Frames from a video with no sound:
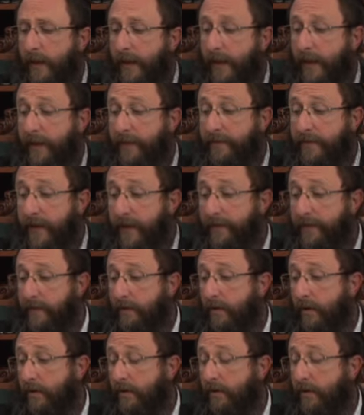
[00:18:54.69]
And then
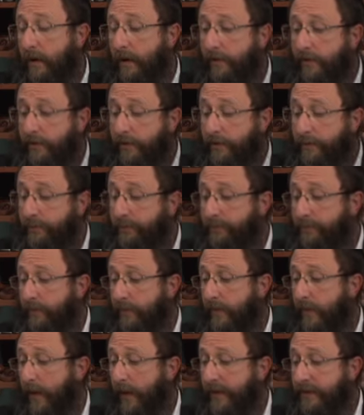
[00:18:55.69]
there are other
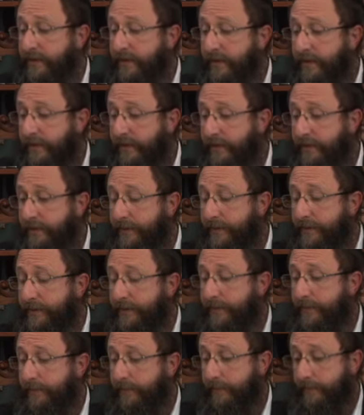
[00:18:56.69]

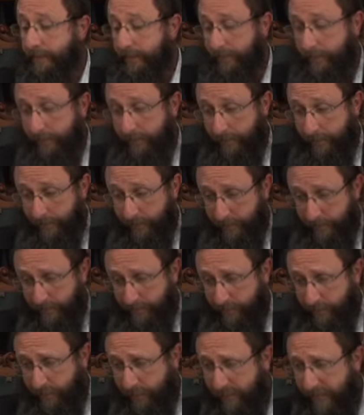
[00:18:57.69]
ideas
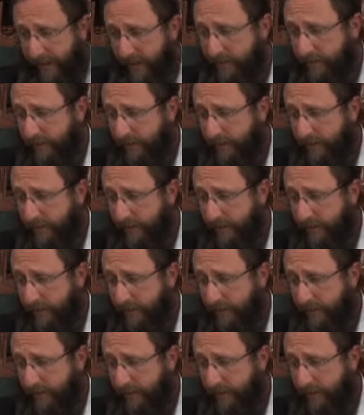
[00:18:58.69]
that